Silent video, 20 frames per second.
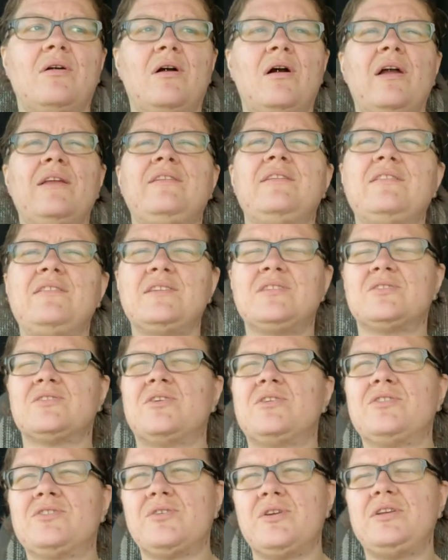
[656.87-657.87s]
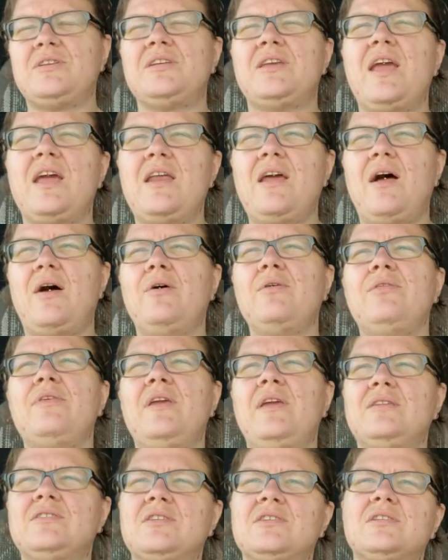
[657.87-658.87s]
I did this surgery to get
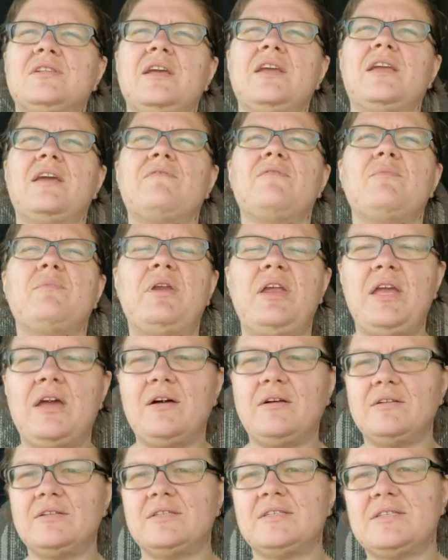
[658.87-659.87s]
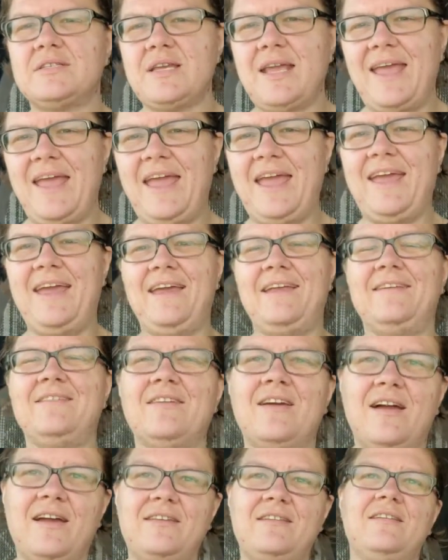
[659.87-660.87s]
healthy just like everybody else,
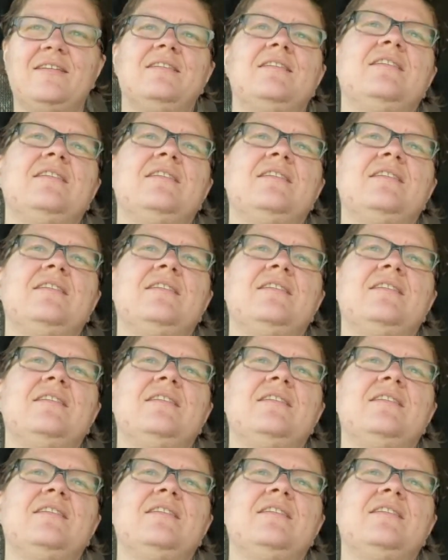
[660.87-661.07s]
and I did